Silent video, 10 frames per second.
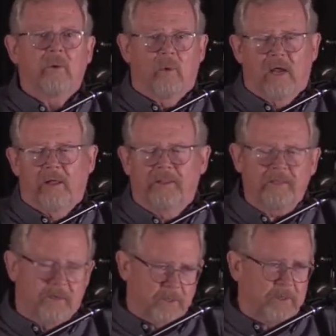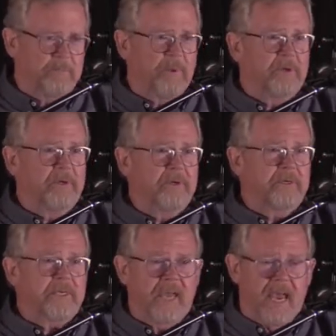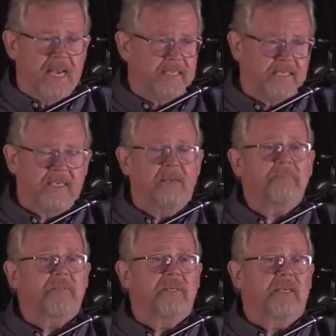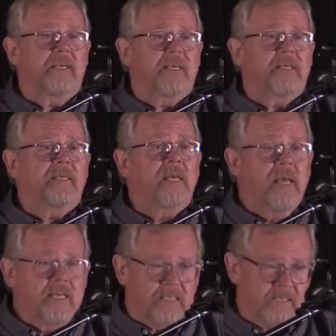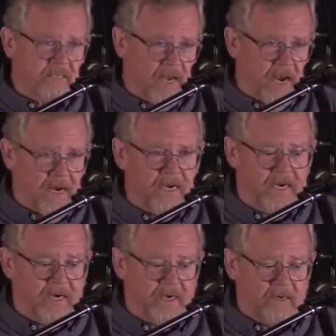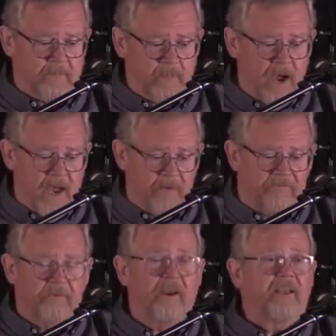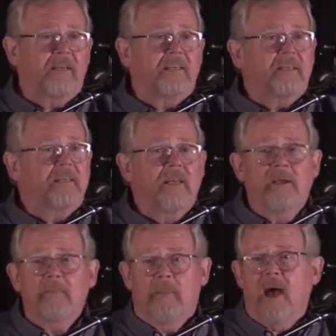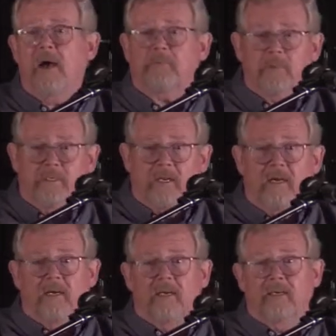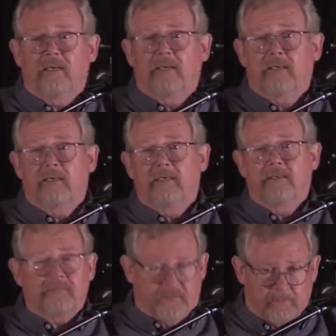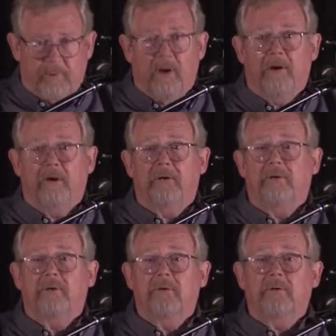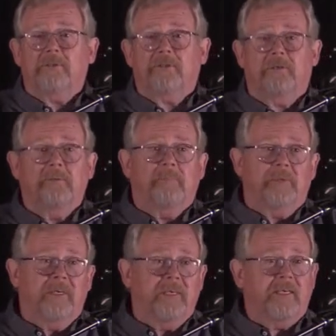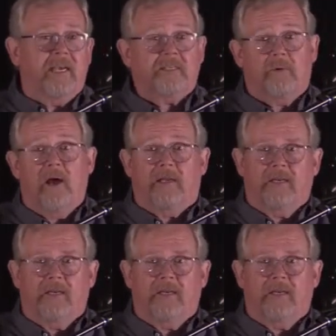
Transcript: Well, the good book has something to say here, my friend, about what love's supposed to be. Guess what?